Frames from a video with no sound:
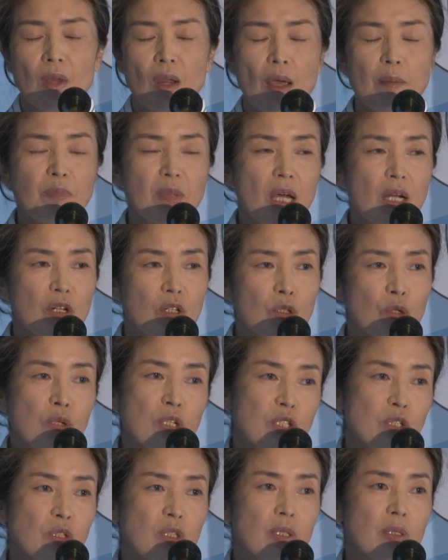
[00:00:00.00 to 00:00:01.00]
I'm not a
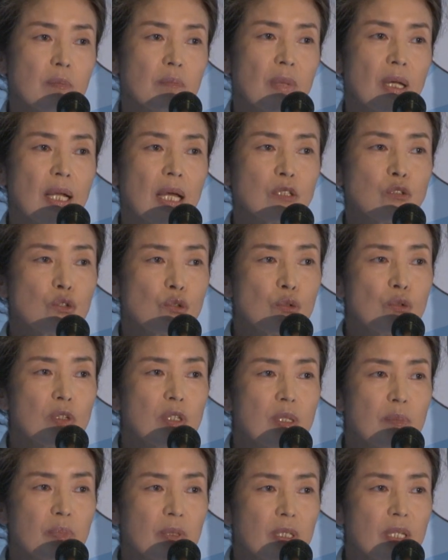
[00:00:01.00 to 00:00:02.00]
Christian, but I
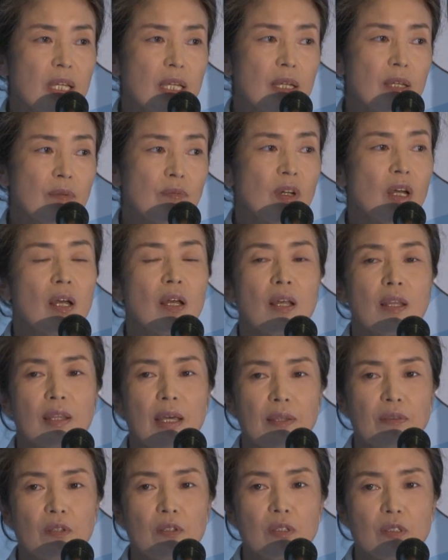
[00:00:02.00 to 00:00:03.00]
truly believe
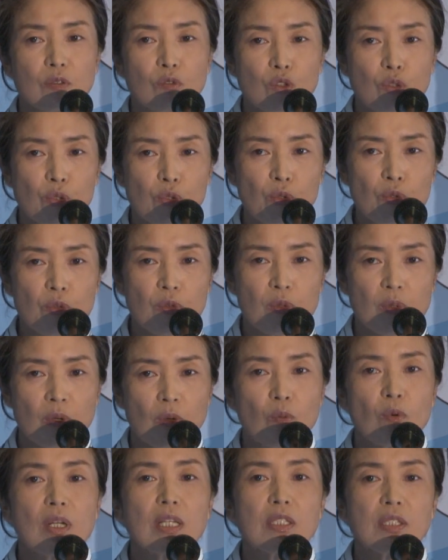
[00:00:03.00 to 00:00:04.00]
that the truth
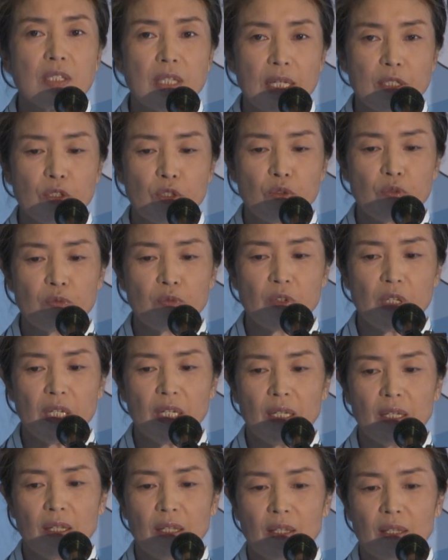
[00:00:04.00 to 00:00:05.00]
will set you
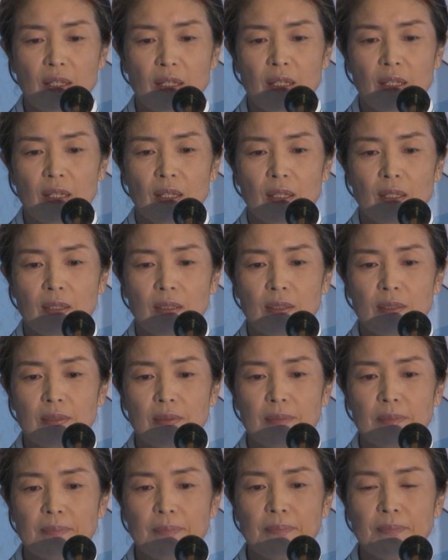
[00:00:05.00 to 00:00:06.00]
free.
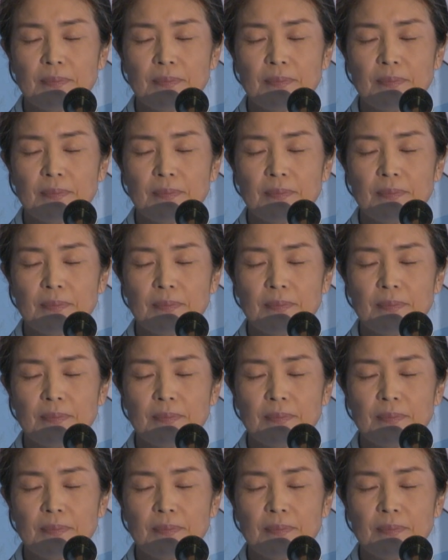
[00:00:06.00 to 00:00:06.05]
Amen.